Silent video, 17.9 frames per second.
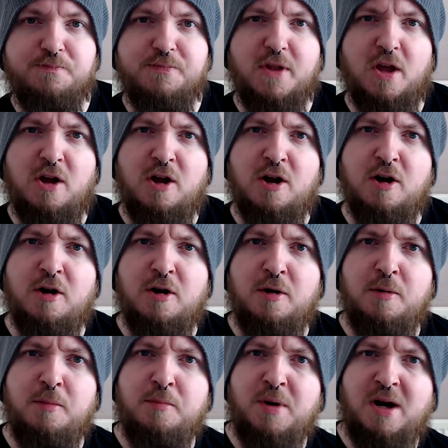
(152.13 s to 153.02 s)

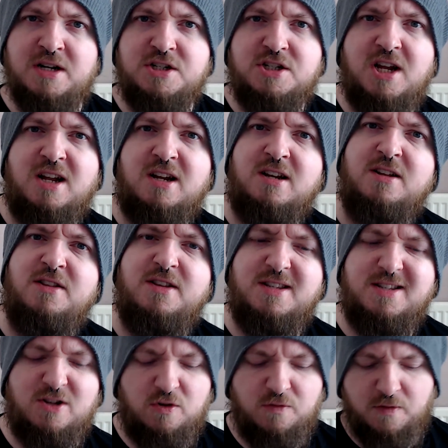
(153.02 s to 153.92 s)
Branchella, the
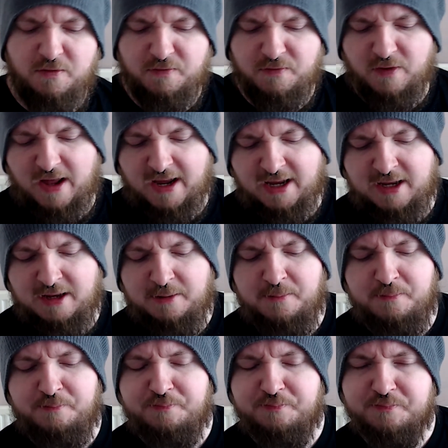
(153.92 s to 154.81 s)
Silver
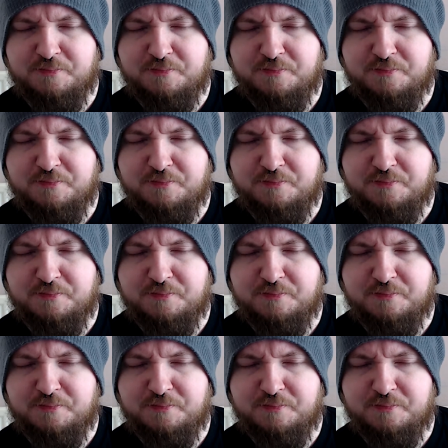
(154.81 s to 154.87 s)
Flame,